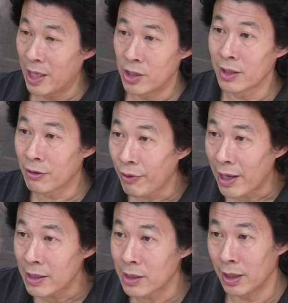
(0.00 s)
Beijing's
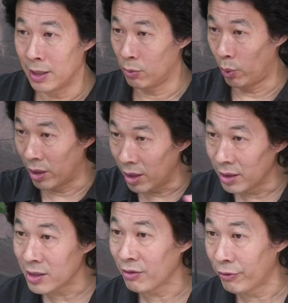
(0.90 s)
face. It's within
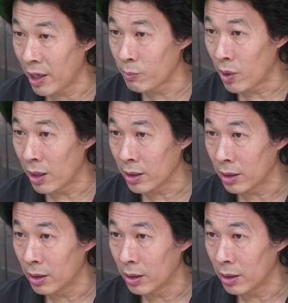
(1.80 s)
this framework.